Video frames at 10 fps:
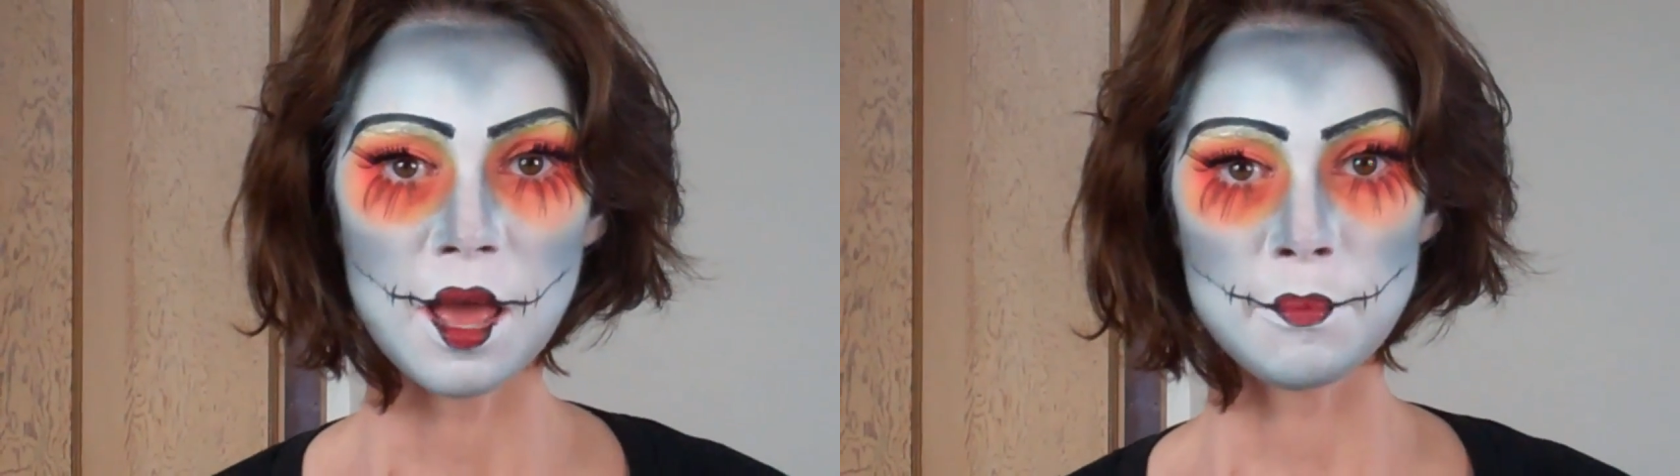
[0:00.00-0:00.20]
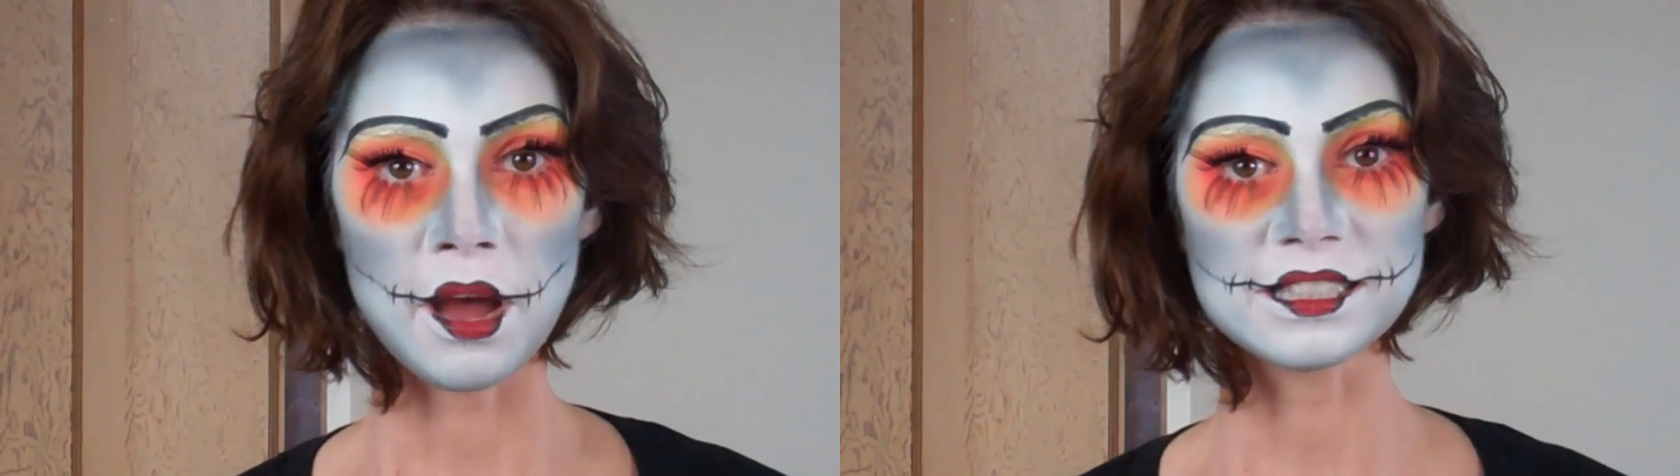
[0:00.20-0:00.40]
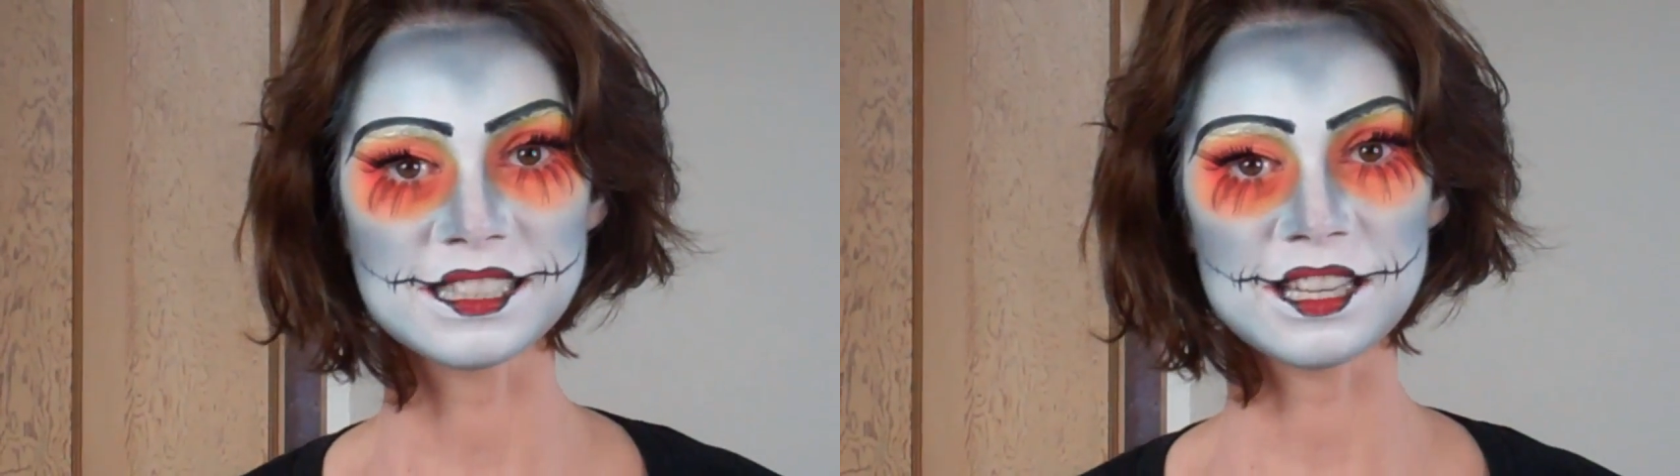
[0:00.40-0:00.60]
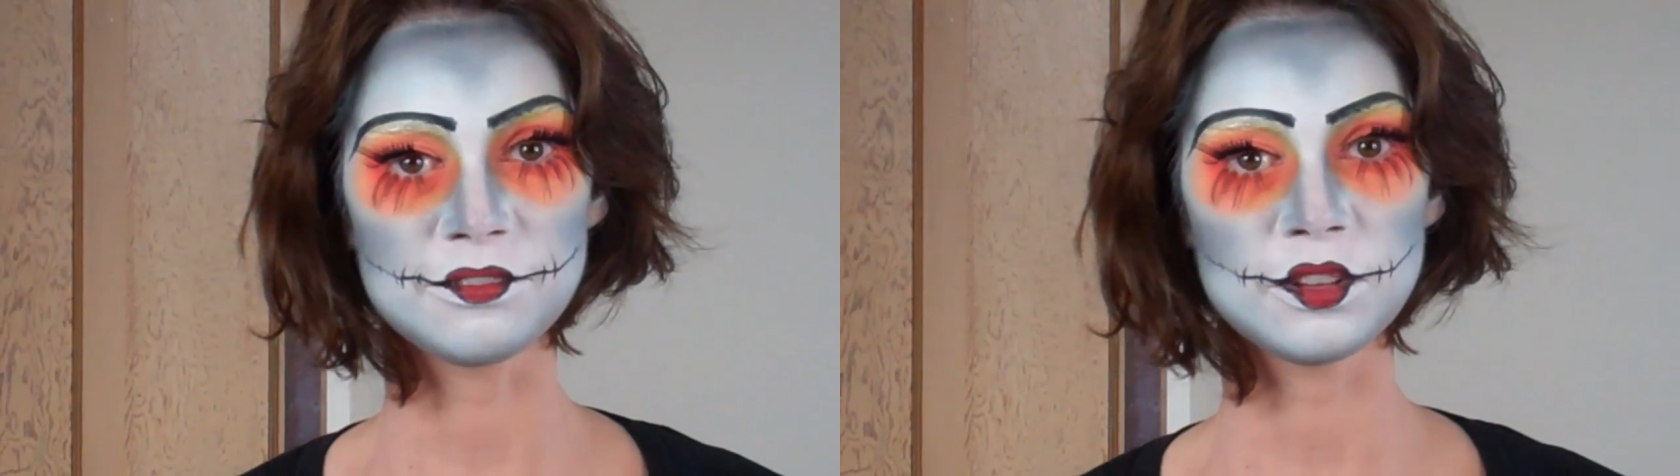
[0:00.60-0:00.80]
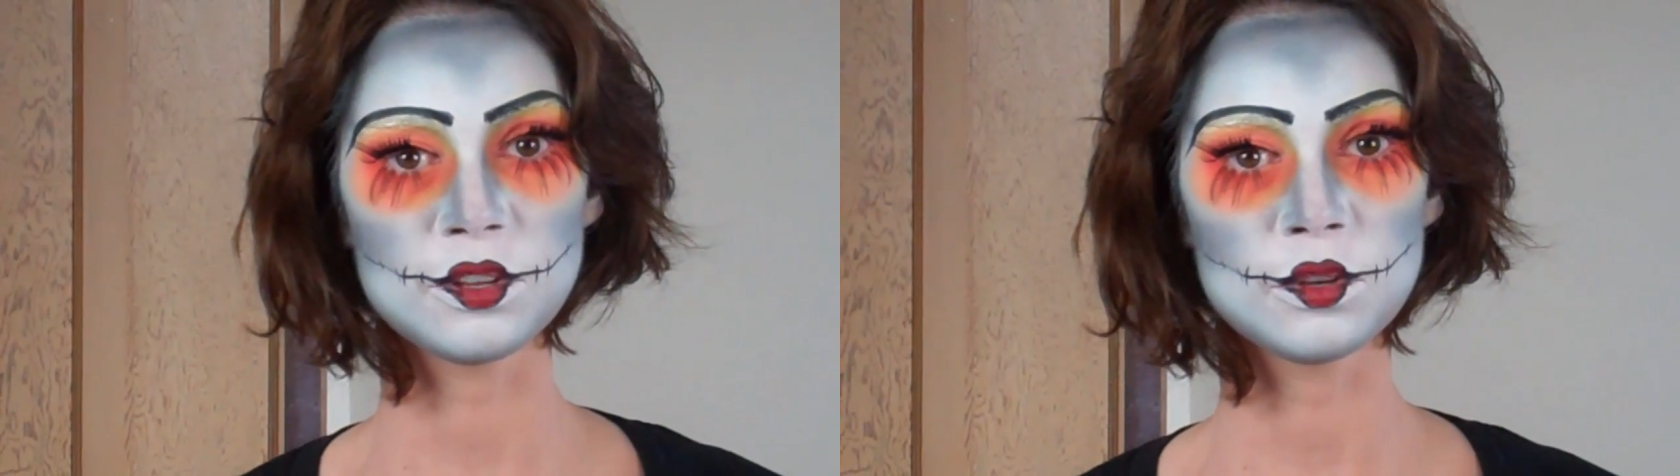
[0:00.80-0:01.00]
But
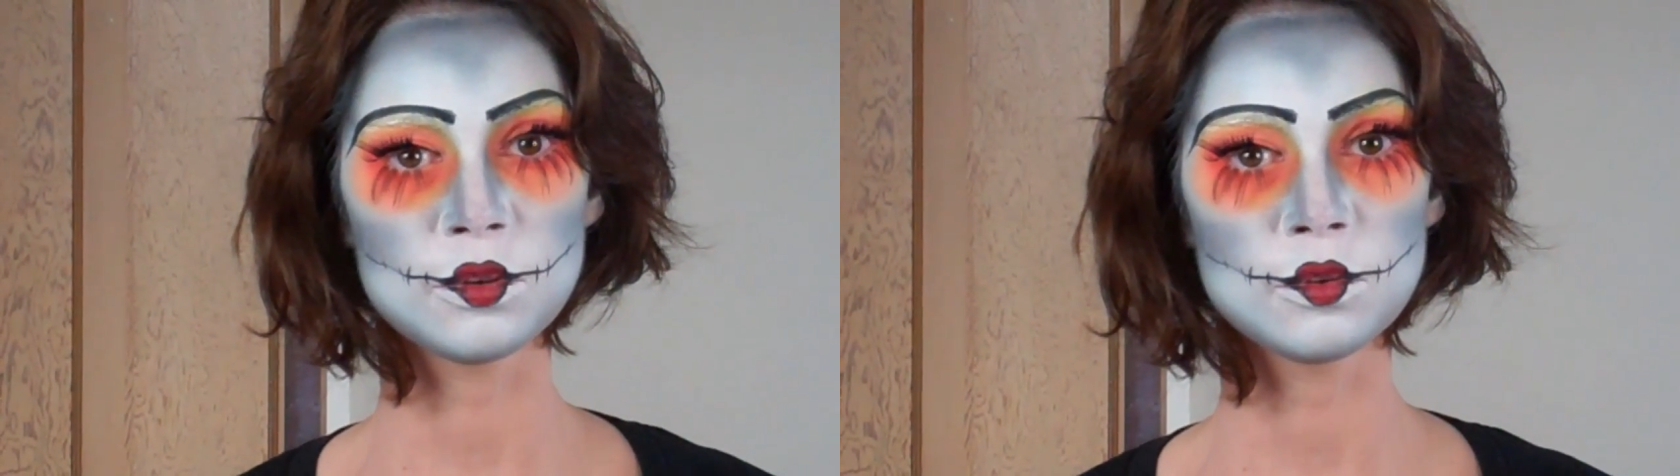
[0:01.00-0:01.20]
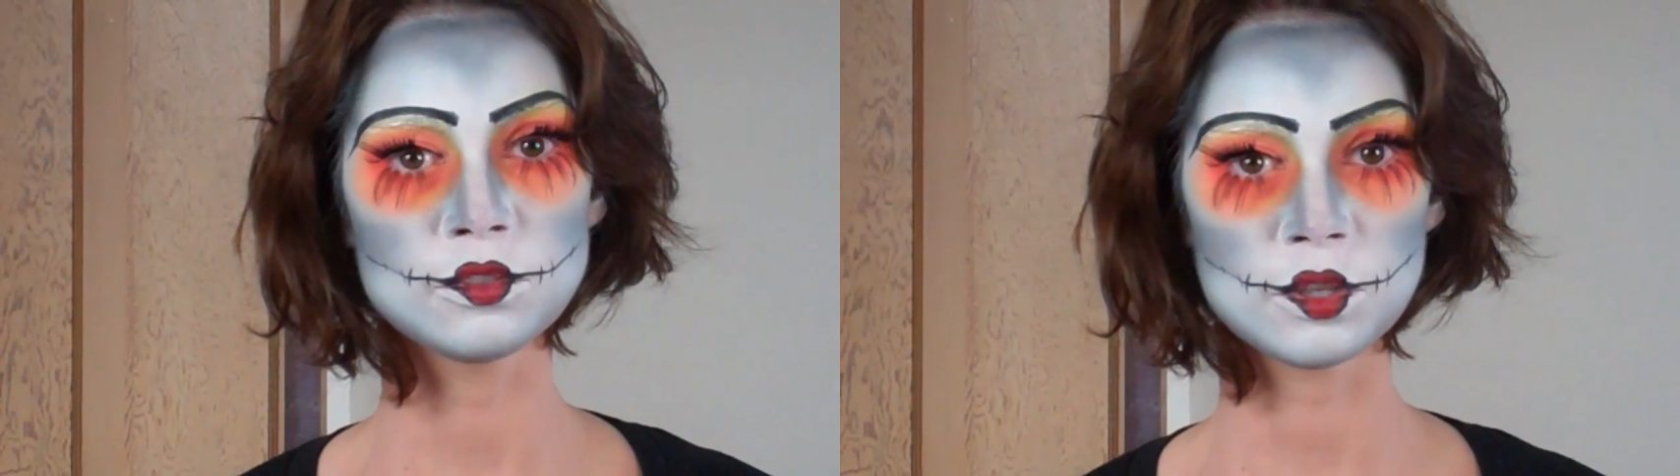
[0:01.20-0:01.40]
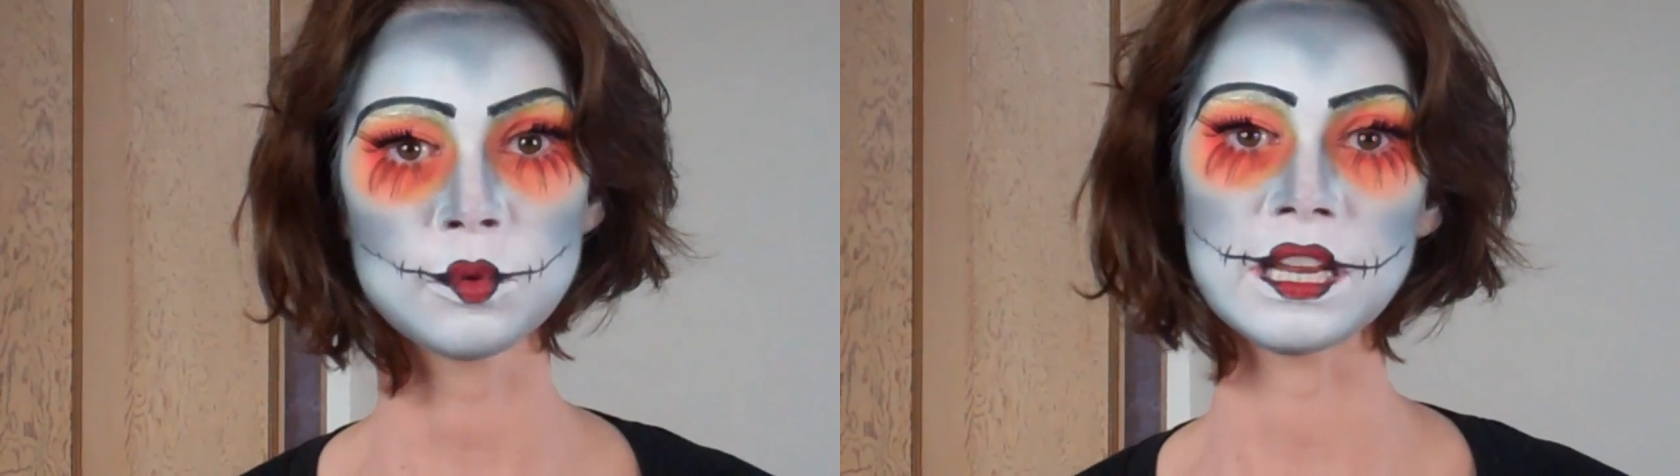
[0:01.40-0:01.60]
if you do